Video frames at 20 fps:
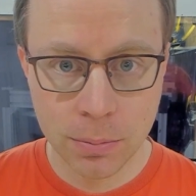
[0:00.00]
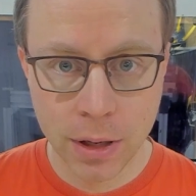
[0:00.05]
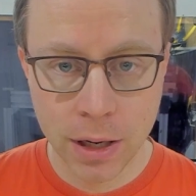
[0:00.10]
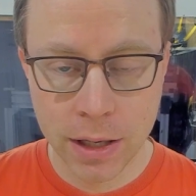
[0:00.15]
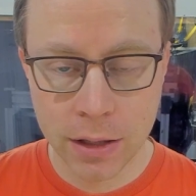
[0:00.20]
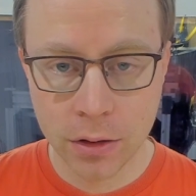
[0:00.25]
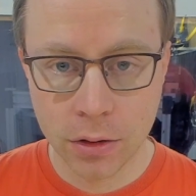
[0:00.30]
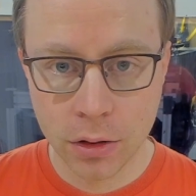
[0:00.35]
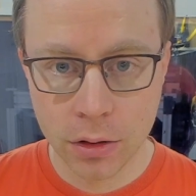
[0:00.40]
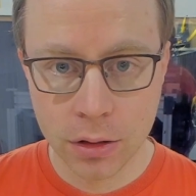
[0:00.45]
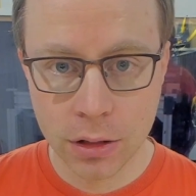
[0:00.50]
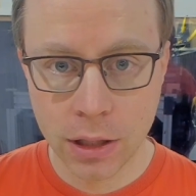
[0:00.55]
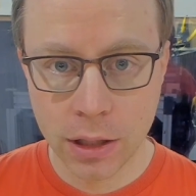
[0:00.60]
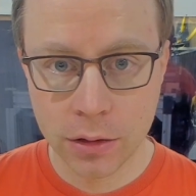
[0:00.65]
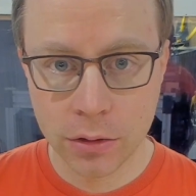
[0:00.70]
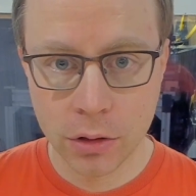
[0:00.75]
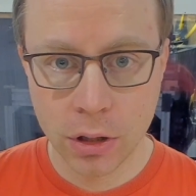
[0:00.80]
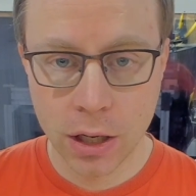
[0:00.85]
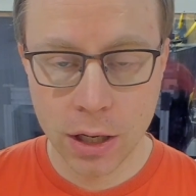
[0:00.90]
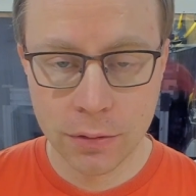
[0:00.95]
buying
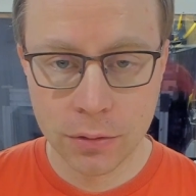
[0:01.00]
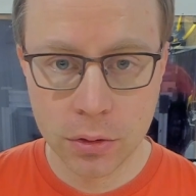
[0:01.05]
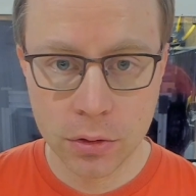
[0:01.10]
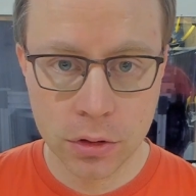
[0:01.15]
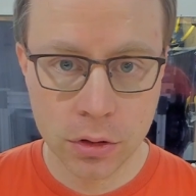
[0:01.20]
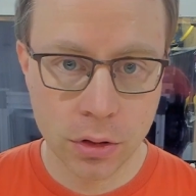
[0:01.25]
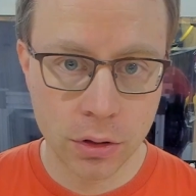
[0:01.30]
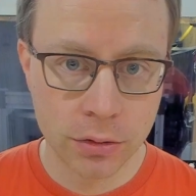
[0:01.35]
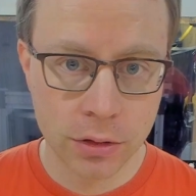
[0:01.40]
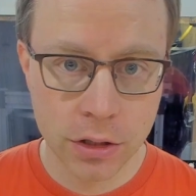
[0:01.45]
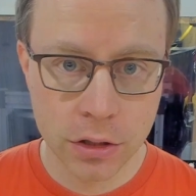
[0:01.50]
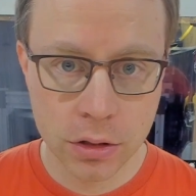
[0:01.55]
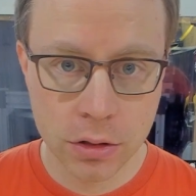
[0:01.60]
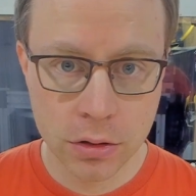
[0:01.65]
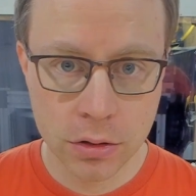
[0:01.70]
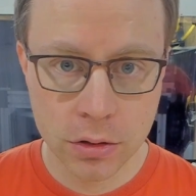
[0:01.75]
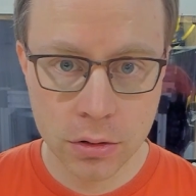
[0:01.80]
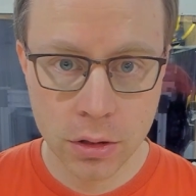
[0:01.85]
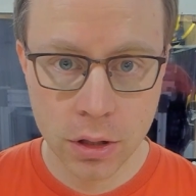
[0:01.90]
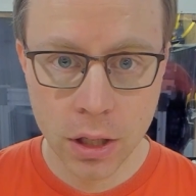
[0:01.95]
online you have good
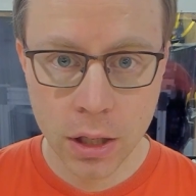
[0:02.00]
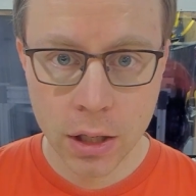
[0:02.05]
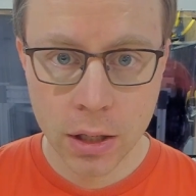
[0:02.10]
conditions.